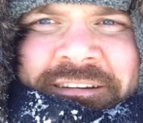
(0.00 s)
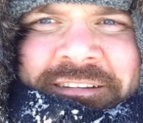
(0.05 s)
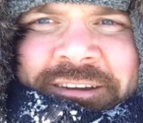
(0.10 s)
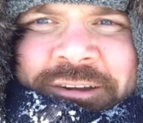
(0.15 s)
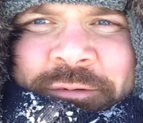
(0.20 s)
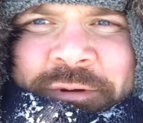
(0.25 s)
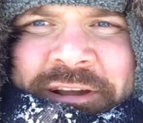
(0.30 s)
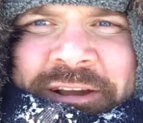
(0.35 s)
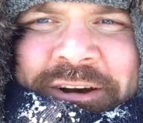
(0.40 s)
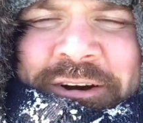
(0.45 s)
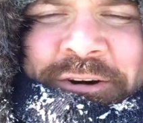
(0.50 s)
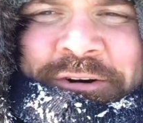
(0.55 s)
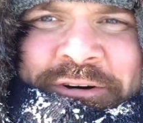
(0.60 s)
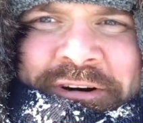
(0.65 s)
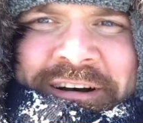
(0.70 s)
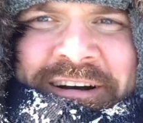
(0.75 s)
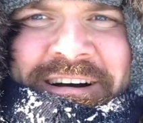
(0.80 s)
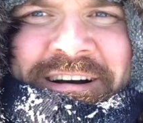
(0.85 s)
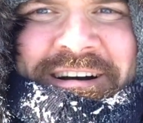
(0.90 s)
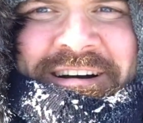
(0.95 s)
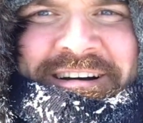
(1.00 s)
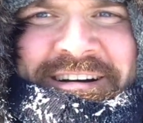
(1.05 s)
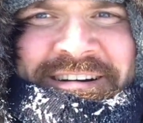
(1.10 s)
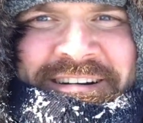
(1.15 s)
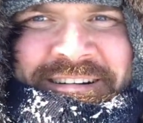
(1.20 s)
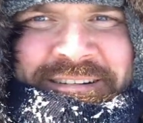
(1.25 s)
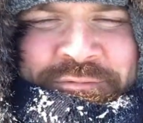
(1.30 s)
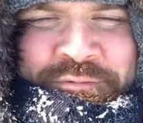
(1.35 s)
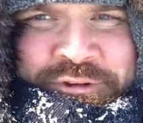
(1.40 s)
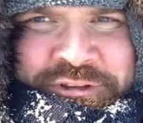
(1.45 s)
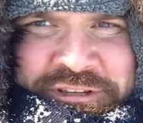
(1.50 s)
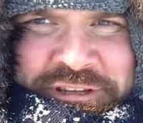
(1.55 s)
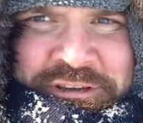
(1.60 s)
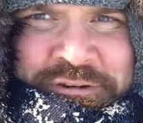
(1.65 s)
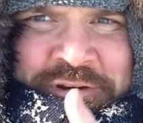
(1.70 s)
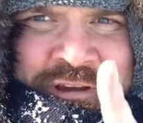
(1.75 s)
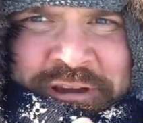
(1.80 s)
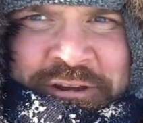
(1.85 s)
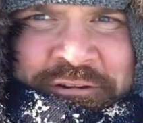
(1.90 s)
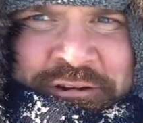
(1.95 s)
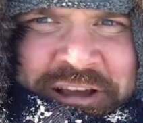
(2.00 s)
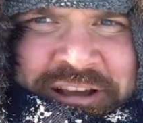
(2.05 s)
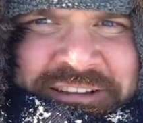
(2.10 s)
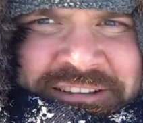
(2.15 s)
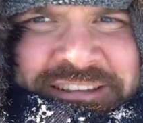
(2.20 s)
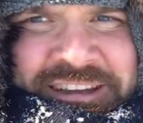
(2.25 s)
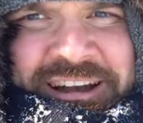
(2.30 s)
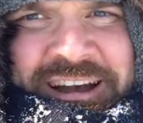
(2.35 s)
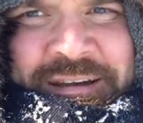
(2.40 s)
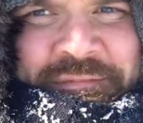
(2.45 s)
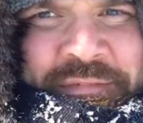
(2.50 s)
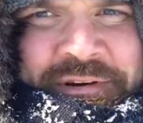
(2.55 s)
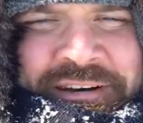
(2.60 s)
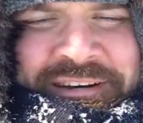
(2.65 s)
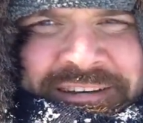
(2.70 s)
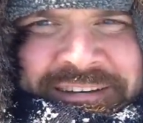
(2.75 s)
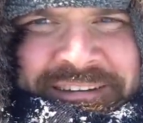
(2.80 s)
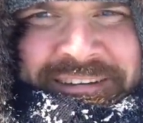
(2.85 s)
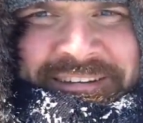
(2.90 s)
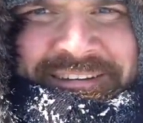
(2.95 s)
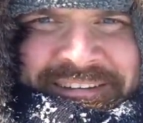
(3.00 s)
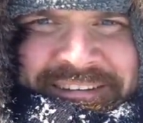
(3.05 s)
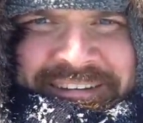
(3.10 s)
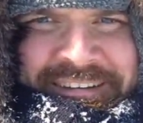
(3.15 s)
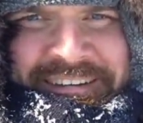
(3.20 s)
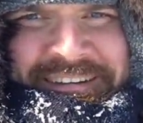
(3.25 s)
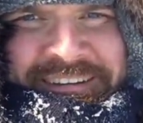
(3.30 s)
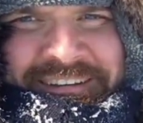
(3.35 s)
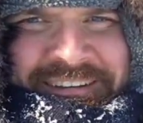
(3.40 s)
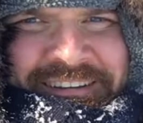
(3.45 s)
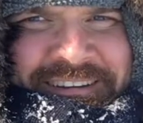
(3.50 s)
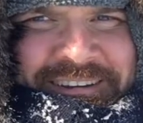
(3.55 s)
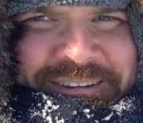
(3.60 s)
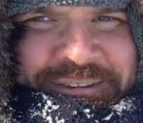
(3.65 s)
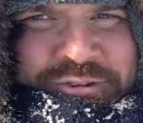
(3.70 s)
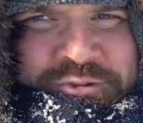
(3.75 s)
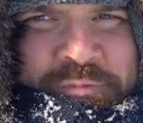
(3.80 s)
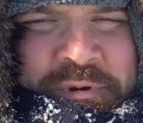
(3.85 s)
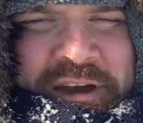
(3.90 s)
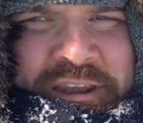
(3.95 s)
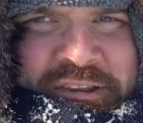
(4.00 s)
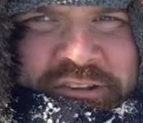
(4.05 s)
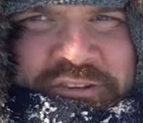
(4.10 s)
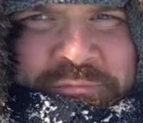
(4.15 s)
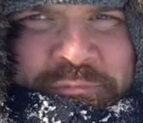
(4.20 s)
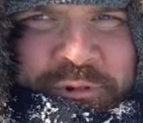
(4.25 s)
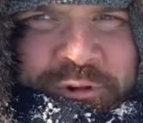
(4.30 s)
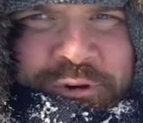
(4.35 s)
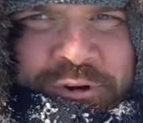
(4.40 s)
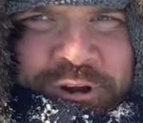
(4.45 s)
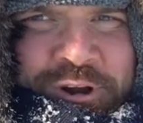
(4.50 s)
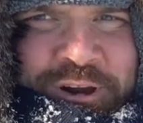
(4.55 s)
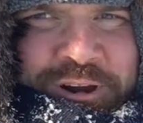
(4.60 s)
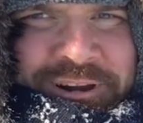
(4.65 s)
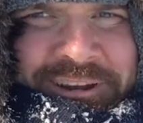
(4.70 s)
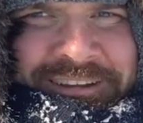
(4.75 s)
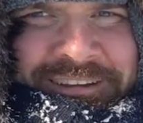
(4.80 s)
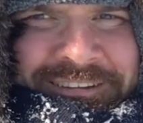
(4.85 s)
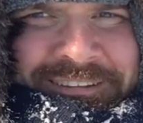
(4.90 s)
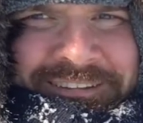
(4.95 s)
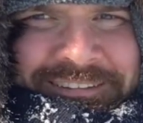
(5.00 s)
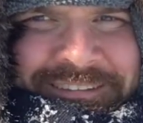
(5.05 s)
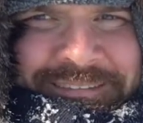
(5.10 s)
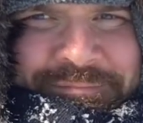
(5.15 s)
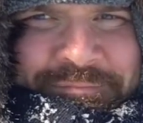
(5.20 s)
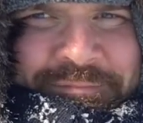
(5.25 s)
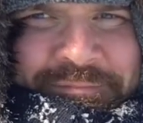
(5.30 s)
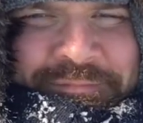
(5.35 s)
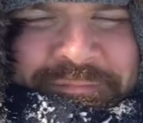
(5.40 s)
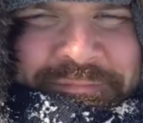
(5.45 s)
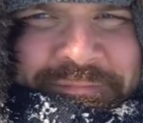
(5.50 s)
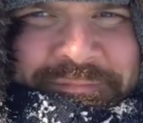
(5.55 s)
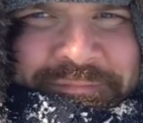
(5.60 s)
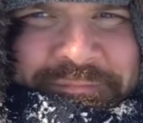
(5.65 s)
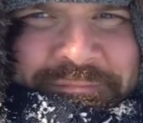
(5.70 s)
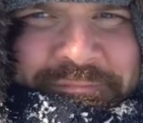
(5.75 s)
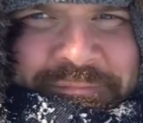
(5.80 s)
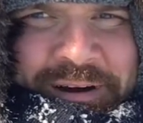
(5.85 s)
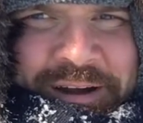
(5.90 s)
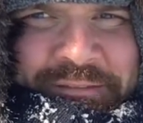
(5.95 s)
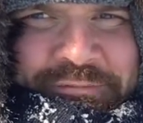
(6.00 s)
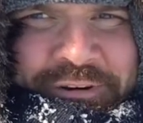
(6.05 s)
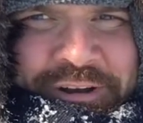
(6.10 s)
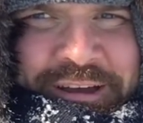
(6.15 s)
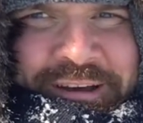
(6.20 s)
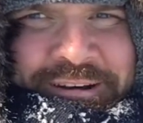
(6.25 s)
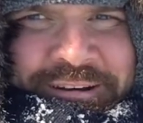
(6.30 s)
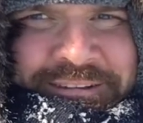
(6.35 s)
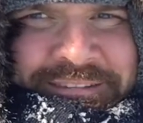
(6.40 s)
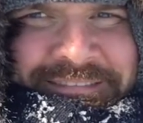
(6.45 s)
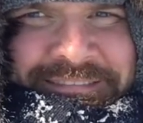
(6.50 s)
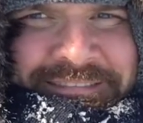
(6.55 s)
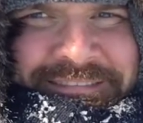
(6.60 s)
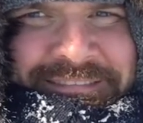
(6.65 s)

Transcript: There we go. We'll see you here next time. NuManXplore. Bye for now.